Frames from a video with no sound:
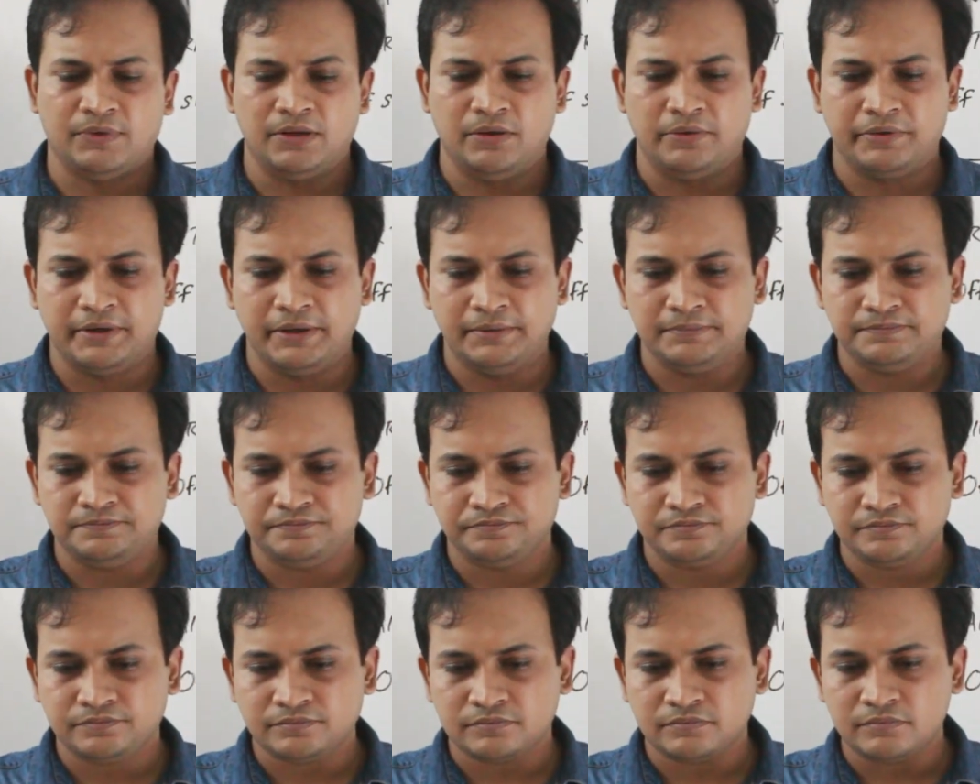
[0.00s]

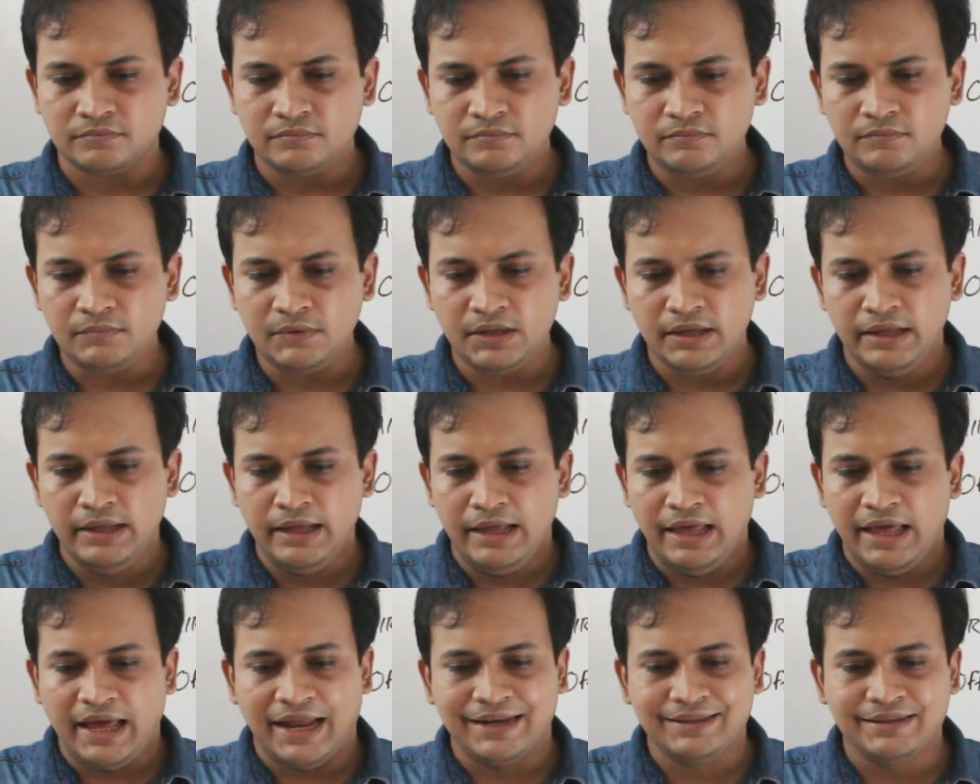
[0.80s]
Okay.
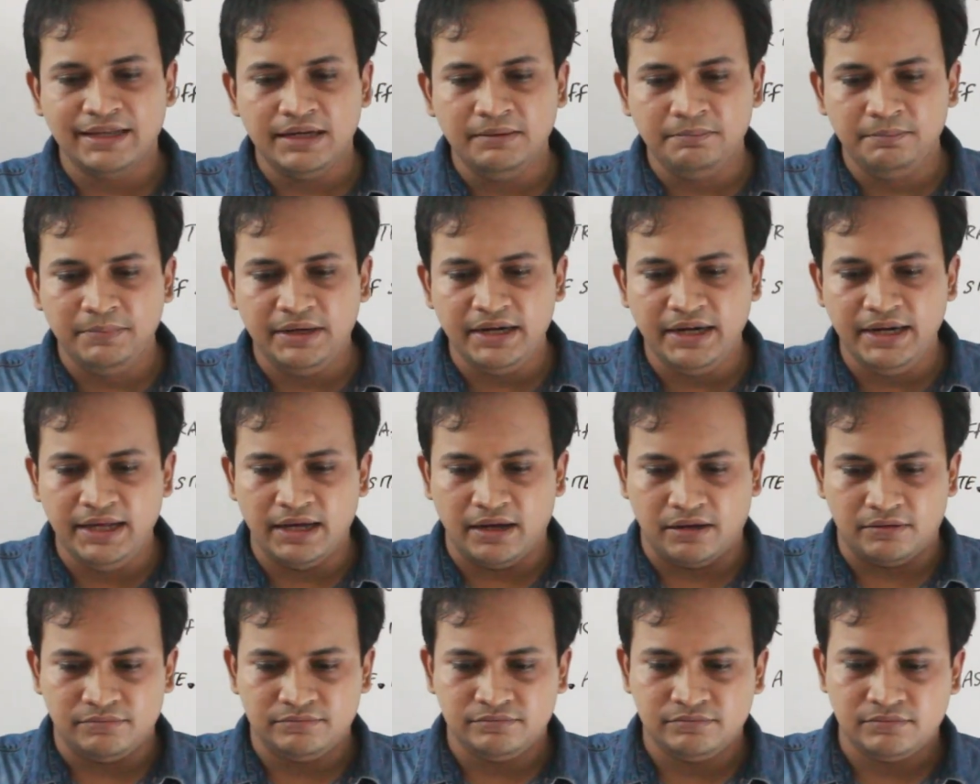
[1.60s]
And then
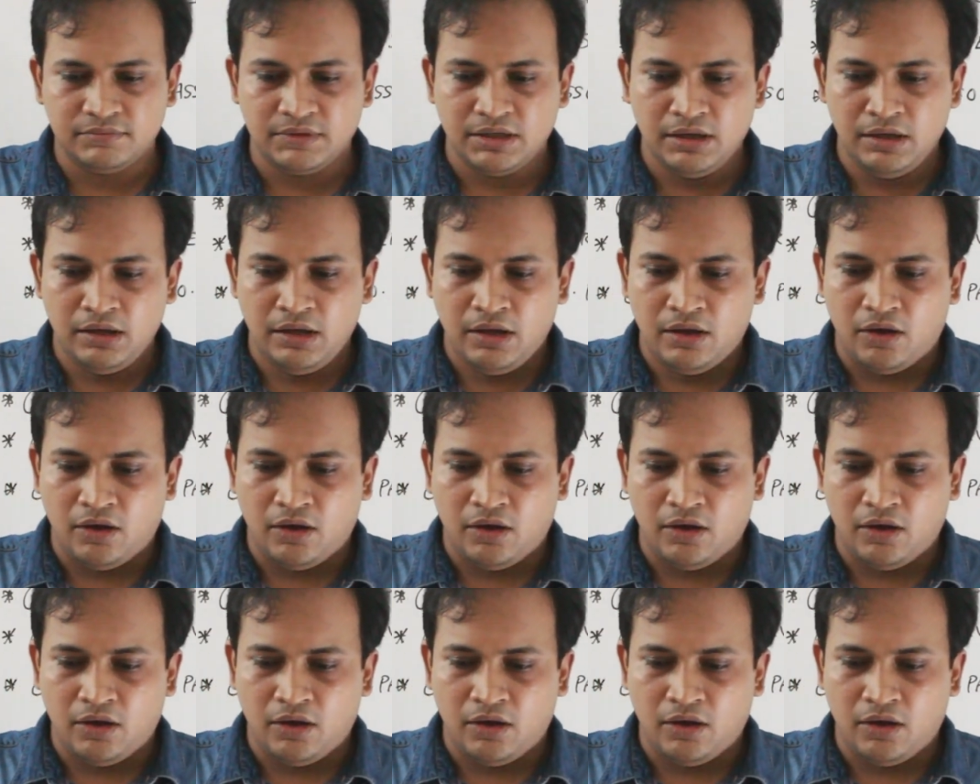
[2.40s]
media.